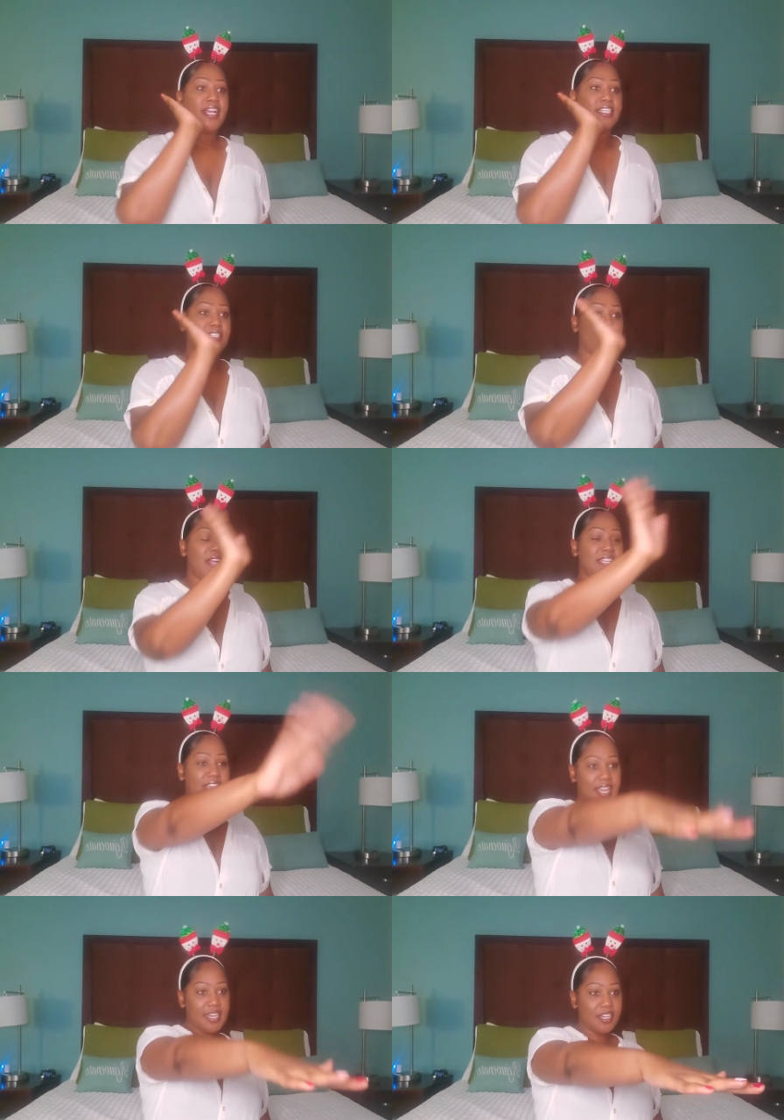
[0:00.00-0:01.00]
And so at
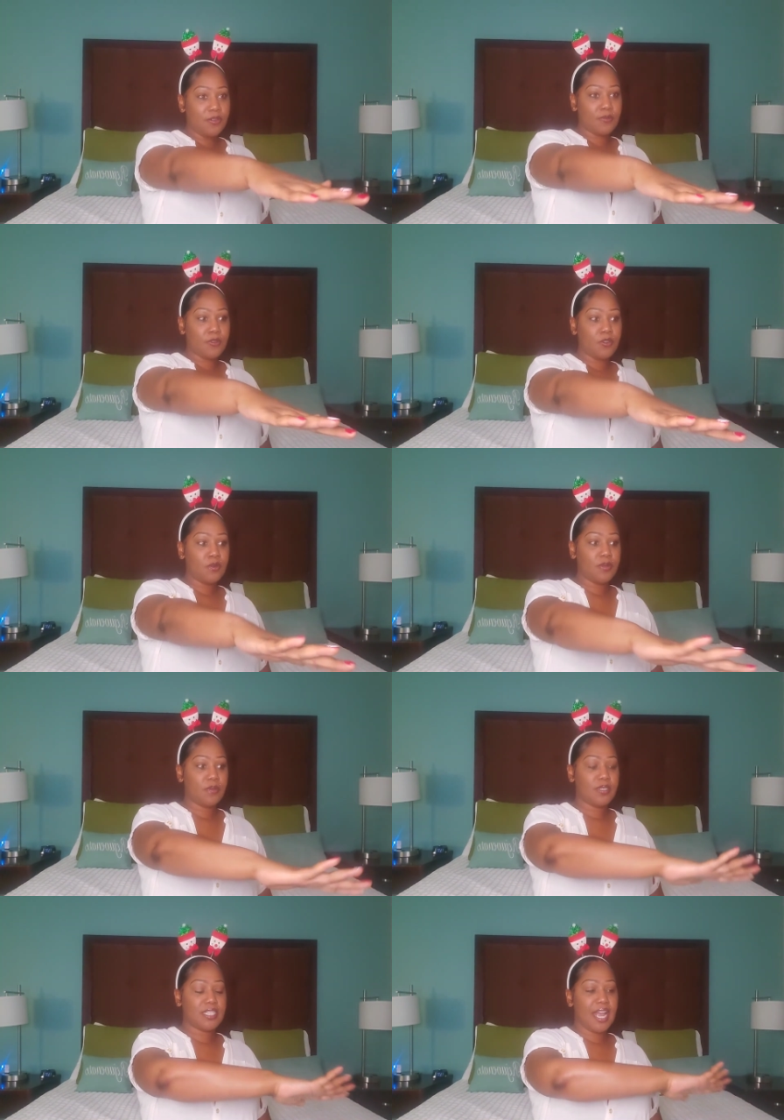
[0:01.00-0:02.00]
the end of the room,
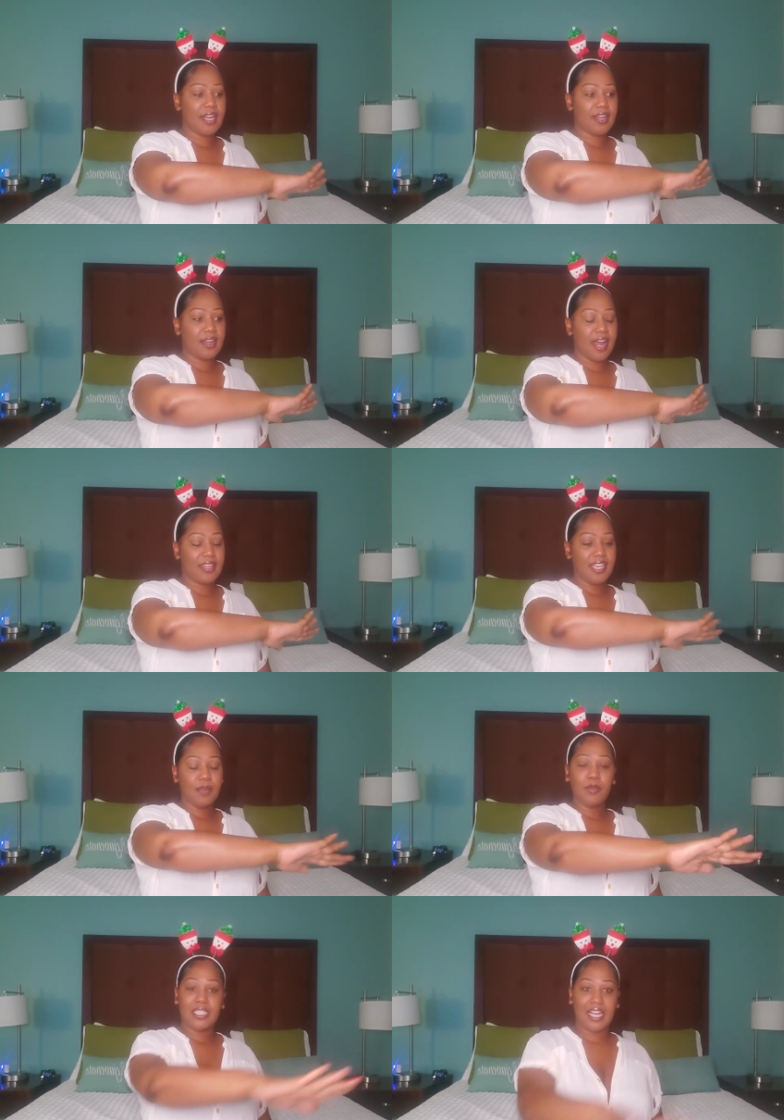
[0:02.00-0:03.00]
it was like a, I
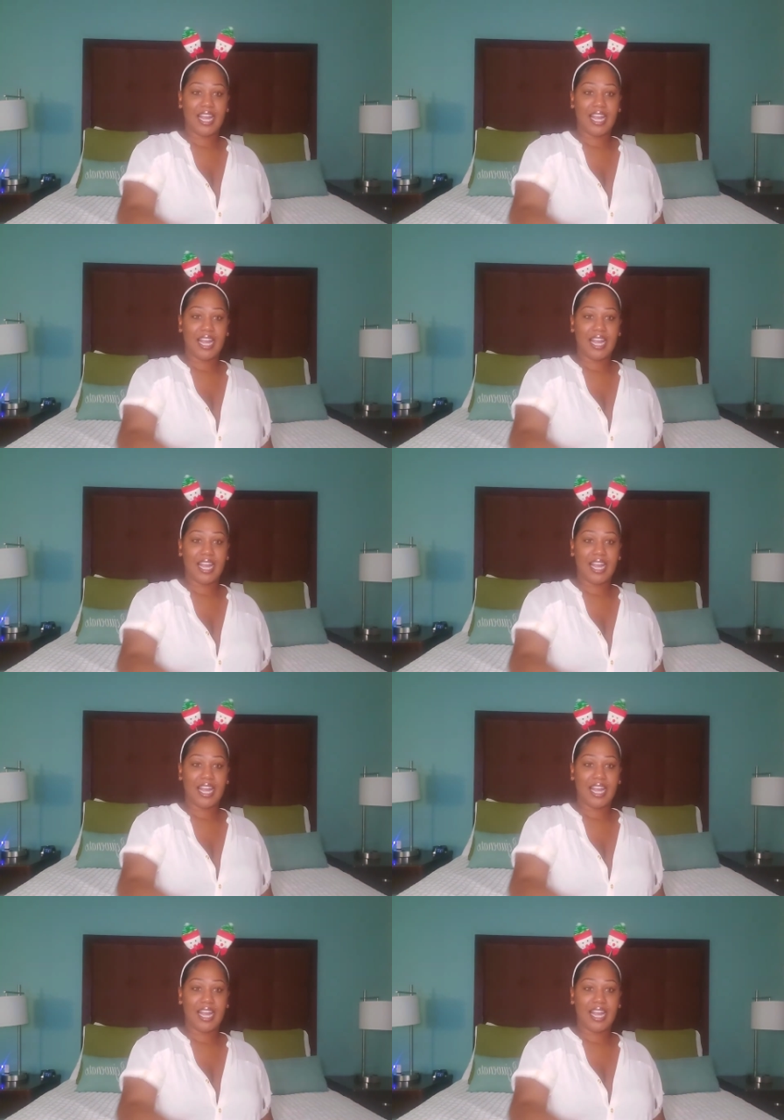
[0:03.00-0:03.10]
think it was a